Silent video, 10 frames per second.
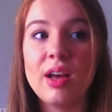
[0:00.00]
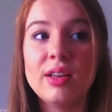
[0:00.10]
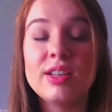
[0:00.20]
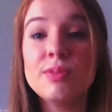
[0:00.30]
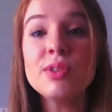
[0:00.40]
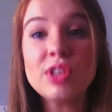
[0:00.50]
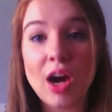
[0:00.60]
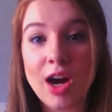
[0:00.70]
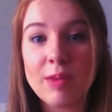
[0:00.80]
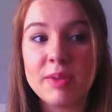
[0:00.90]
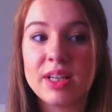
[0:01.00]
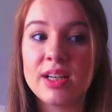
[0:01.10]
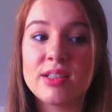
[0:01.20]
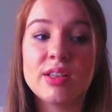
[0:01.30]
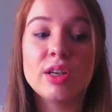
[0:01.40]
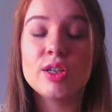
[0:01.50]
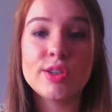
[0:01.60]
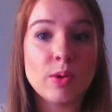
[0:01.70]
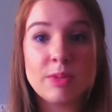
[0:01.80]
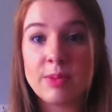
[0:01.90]
This one's hard because there are
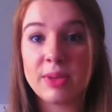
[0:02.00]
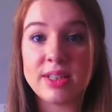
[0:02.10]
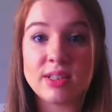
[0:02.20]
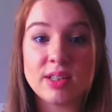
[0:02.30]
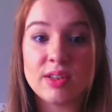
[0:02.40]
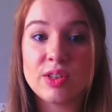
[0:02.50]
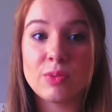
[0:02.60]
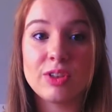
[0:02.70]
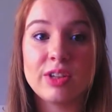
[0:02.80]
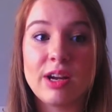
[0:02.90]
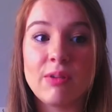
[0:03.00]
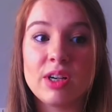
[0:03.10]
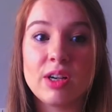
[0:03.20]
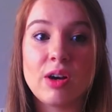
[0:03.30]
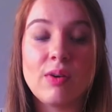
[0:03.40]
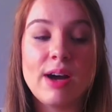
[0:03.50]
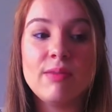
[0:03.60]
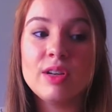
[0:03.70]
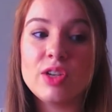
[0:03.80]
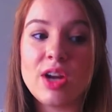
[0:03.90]
so many places in this world that I want to go. I
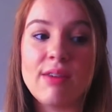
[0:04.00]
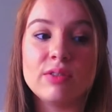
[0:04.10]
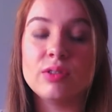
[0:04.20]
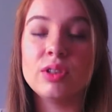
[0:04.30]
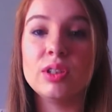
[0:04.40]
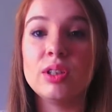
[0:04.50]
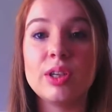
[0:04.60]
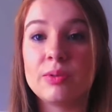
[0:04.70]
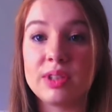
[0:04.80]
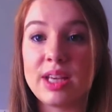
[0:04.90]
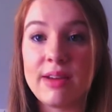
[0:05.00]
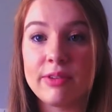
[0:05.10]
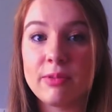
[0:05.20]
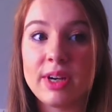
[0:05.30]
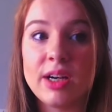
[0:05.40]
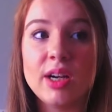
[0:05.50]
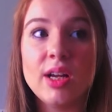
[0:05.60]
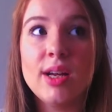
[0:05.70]
want to travel literally everywhere.